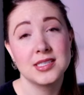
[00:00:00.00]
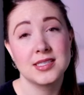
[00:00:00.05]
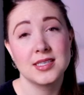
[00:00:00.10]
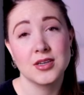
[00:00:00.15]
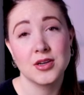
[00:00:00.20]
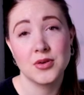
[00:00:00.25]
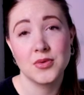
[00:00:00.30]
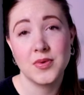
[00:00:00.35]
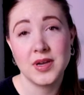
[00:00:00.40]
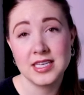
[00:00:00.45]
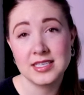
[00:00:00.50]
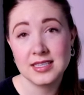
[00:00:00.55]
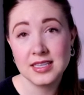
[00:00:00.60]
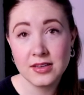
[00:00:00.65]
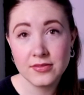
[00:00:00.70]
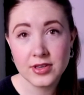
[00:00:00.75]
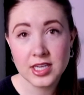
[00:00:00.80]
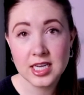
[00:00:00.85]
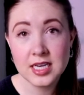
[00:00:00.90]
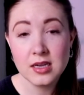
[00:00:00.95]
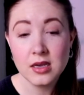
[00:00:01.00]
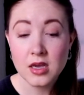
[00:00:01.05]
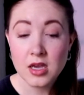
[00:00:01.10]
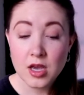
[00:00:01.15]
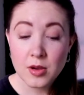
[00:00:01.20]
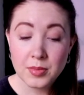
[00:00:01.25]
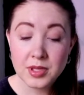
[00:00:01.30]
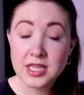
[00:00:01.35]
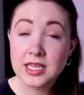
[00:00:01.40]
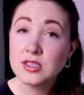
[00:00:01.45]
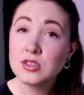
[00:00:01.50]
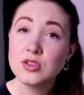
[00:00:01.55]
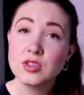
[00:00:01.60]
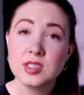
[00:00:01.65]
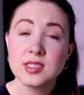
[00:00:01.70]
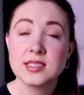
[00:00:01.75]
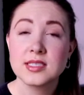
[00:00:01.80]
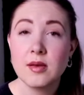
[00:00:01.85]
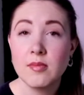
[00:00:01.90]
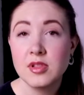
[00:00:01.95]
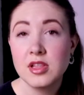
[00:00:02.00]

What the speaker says: zero waste living, but these are just some